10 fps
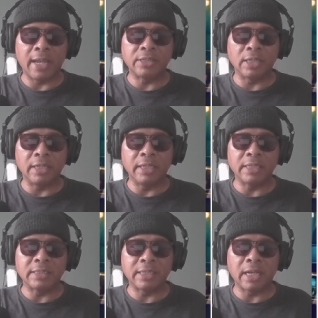
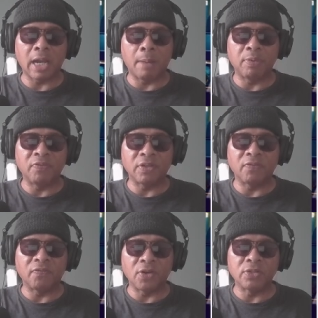Angelina sing opera for the
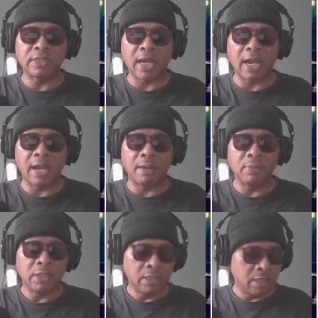first time
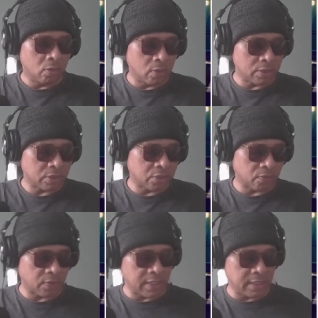on
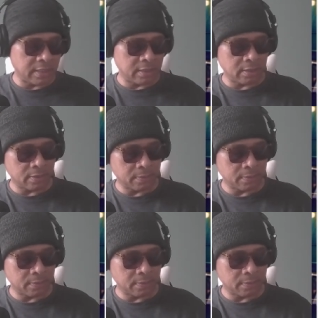screen.